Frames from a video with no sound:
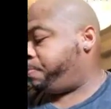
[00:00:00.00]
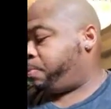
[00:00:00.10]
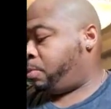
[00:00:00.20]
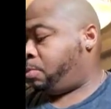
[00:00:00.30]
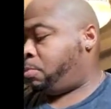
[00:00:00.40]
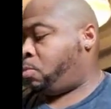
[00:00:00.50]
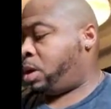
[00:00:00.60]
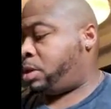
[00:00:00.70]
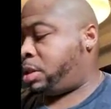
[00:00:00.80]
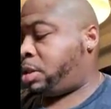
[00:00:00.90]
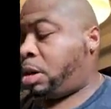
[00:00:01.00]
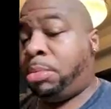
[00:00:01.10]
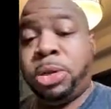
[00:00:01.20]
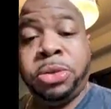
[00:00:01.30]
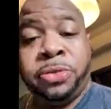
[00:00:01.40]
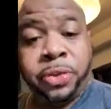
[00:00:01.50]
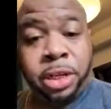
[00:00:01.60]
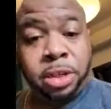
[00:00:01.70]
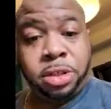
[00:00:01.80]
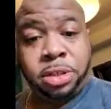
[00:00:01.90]
once it's almost
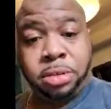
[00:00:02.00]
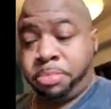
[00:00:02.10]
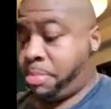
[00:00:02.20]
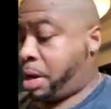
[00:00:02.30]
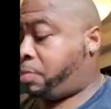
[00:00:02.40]
finished, about